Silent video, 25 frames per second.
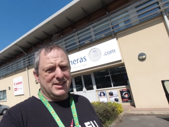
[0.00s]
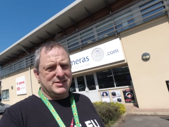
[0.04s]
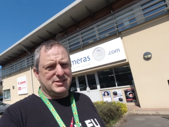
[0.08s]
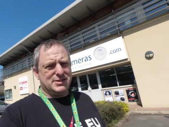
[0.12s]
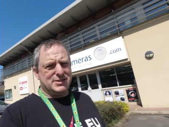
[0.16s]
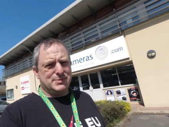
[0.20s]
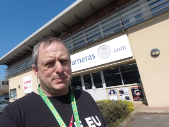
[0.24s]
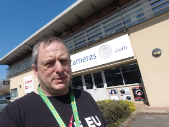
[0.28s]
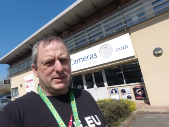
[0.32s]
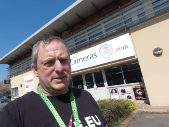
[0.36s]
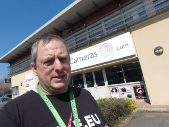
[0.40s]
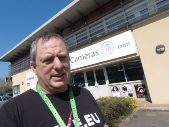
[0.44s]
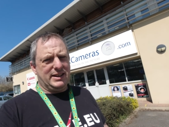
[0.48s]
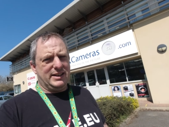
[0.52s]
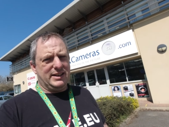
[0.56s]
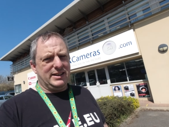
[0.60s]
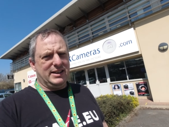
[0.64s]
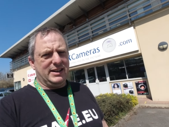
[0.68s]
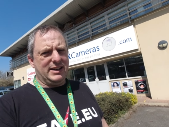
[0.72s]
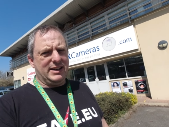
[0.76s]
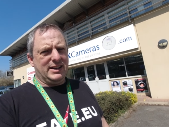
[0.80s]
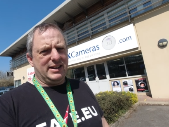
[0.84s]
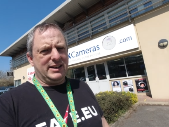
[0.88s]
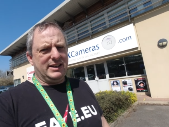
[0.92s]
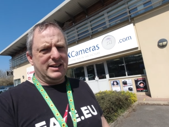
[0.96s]
just been
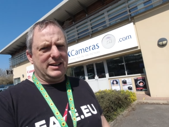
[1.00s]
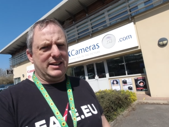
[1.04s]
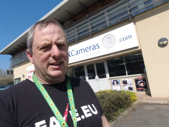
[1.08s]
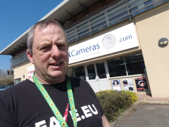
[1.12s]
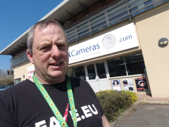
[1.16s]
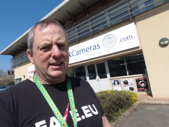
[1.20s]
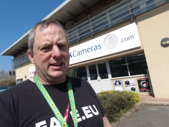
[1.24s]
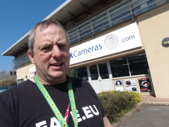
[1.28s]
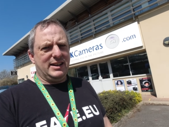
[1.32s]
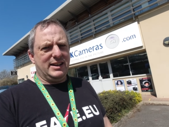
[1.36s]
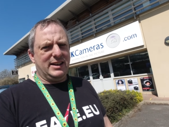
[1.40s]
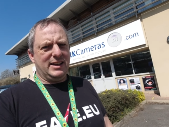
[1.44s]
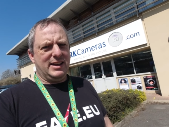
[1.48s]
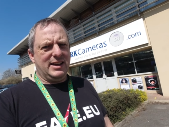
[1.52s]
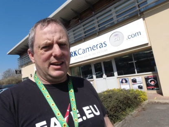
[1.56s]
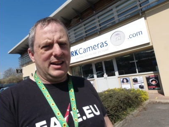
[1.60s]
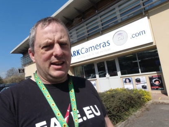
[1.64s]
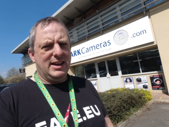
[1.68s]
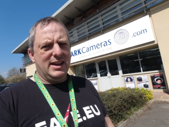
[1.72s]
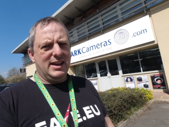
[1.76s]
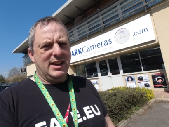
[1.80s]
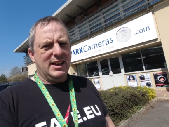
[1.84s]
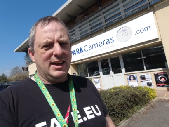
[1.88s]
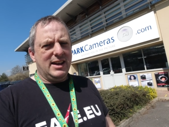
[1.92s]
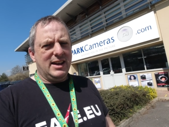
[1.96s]
in and
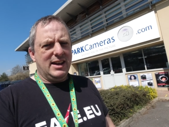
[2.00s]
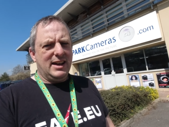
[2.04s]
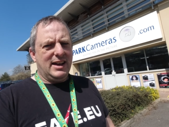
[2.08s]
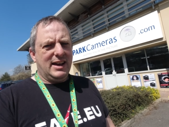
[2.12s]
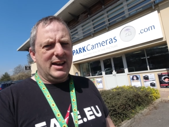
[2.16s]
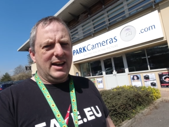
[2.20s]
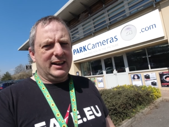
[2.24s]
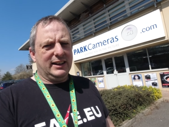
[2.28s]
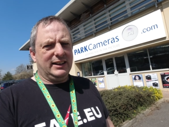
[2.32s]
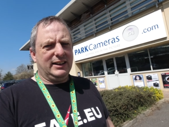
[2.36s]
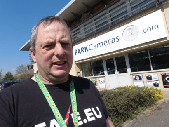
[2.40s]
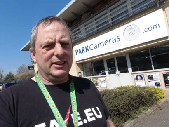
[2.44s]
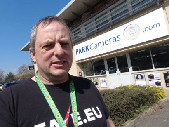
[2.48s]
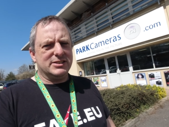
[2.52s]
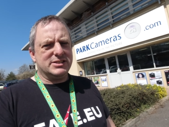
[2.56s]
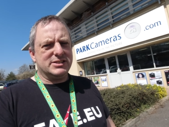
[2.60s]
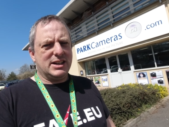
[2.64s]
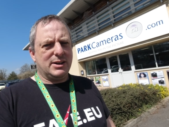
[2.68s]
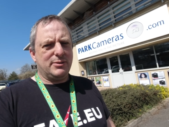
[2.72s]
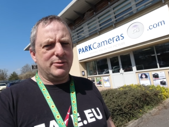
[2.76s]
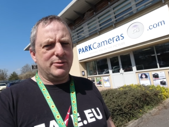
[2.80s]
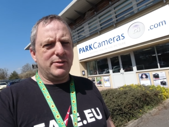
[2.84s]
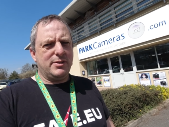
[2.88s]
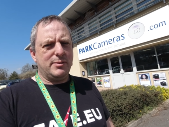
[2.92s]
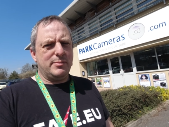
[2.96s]
had a little
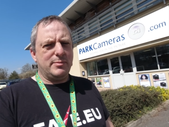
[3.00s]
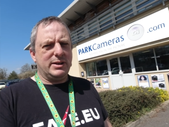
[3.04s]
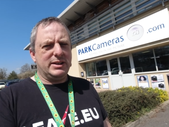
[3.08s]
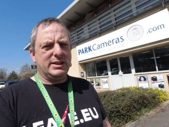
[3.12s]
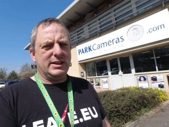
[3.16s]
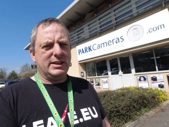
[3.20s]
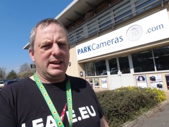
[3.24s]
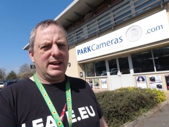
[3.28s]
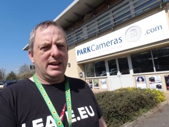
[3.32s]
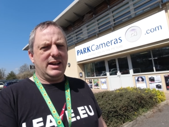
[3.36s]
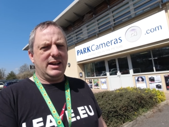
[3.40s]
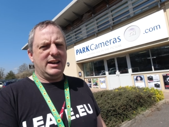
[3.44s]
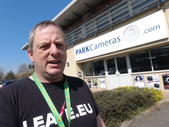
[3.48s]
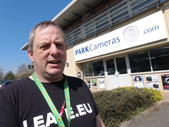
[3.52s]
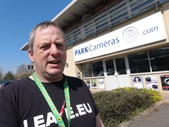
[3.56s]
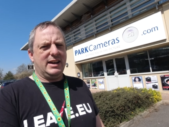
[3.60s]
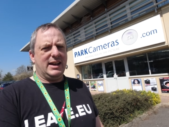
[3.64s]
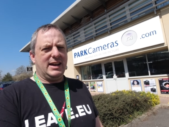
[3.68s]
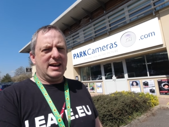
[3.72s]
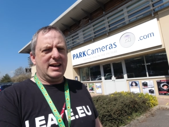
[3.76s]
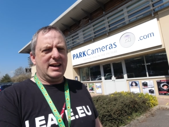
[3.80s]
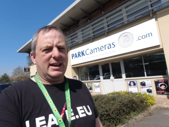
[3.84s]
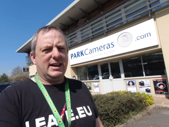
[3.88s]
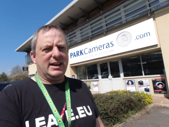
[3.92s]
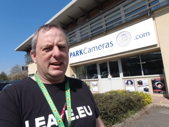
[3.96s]
chat with them in there,
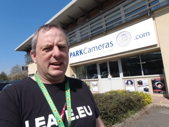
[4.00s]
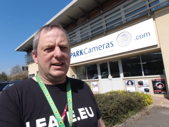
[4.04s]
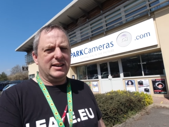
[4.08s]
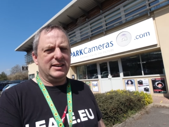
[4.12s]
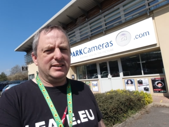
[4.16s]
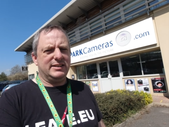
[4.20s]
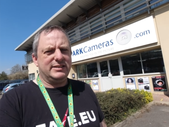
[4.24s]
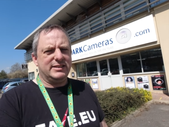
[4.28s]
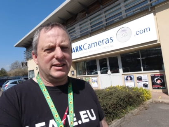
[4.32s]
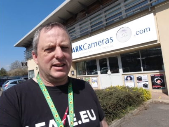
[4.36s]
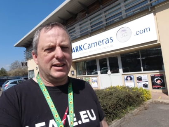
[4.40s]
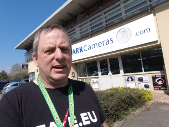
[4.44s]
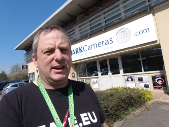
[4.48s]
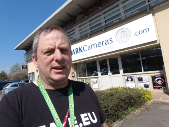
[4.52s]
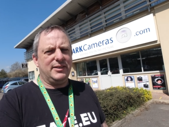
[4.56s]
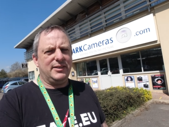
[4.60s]
and